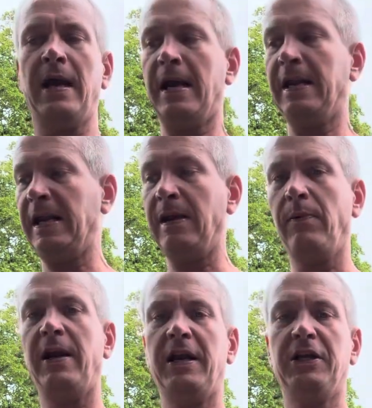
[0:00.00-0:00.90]
And then he
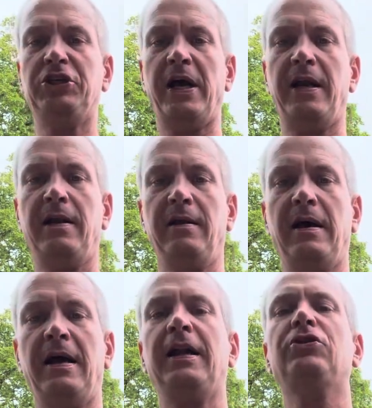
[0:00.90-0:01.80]
went in the shed,
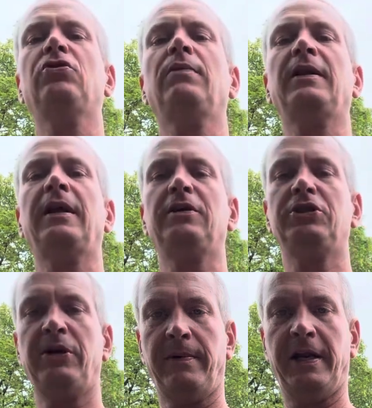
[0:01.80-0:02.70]
and then shortly later
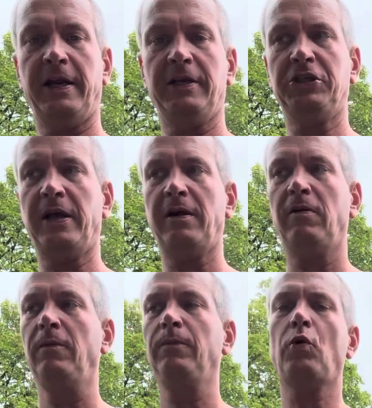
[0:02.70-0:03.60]
she went in the shed.
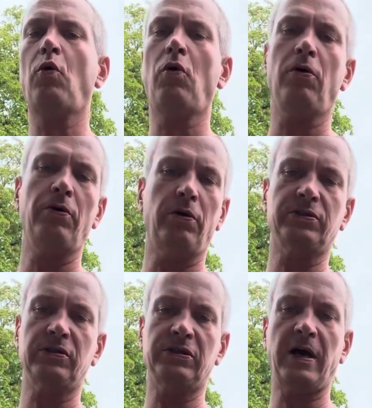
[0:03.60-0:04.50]
All
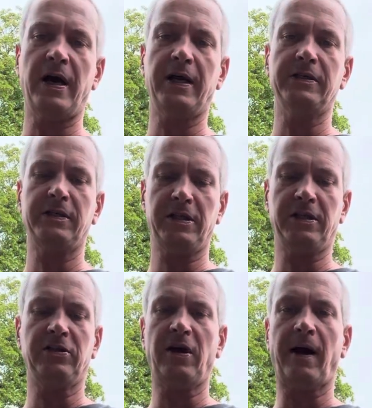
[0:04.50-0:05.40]
those are signs that
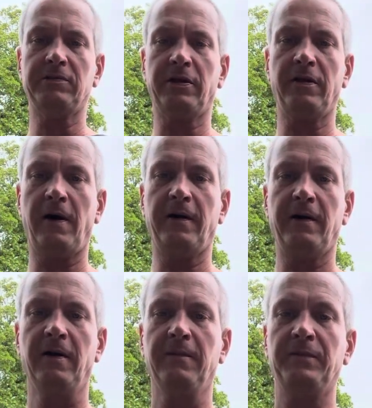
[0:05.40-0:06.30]
the job's been done.
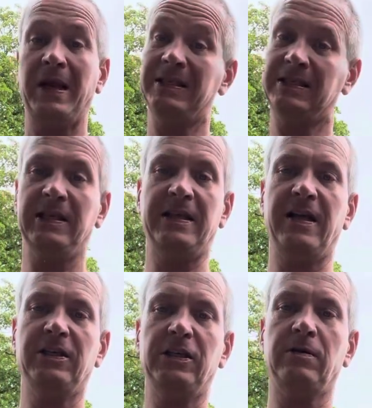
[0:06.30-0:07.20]
And since
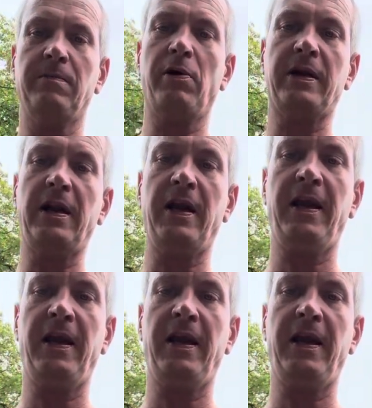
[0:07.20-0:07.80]
then, she's been plugging on the